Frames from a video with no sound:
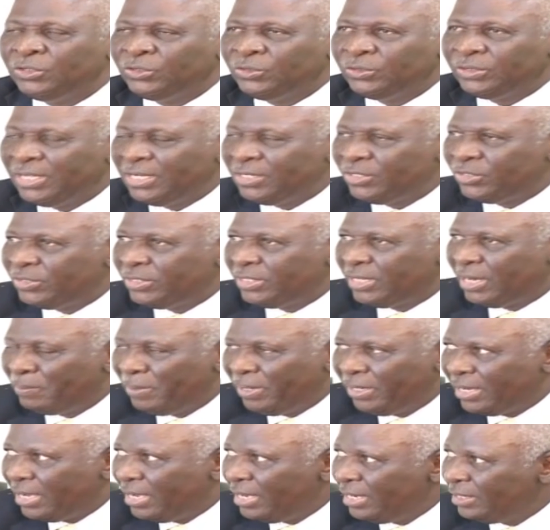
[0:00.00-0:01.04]
to get to
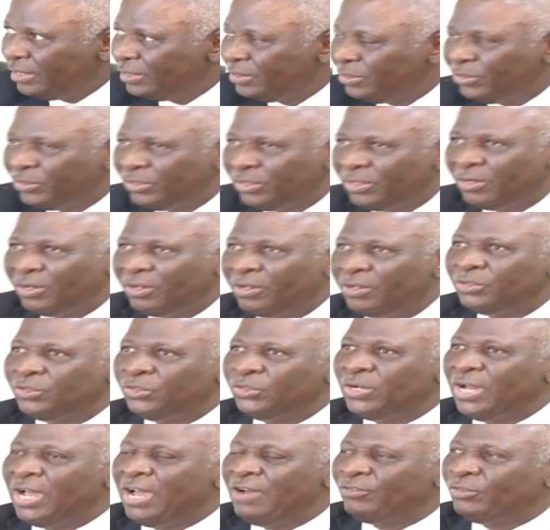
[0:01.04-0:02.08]
Jamaica,
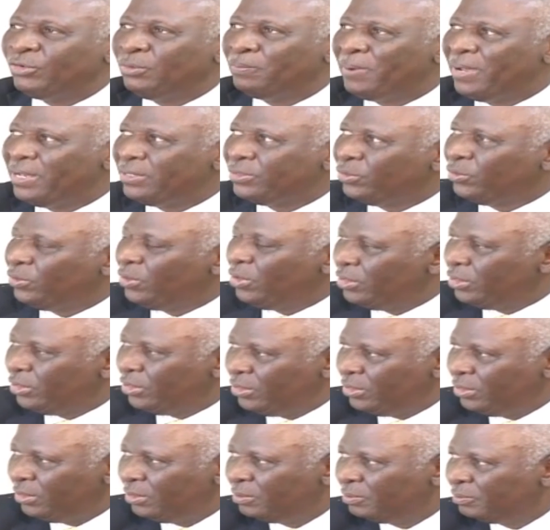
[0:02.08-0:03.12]
you have to pass through
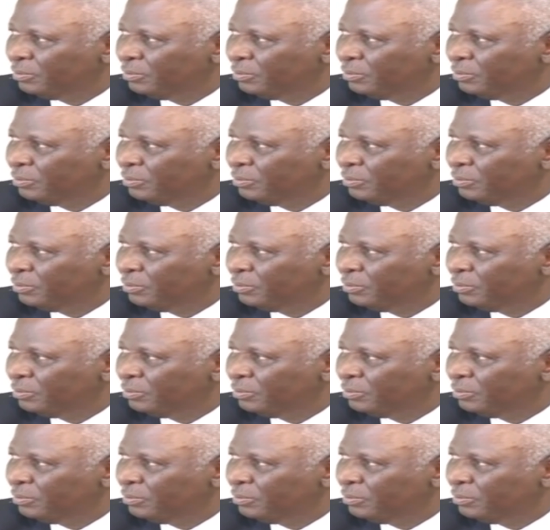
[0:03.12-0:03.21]
London.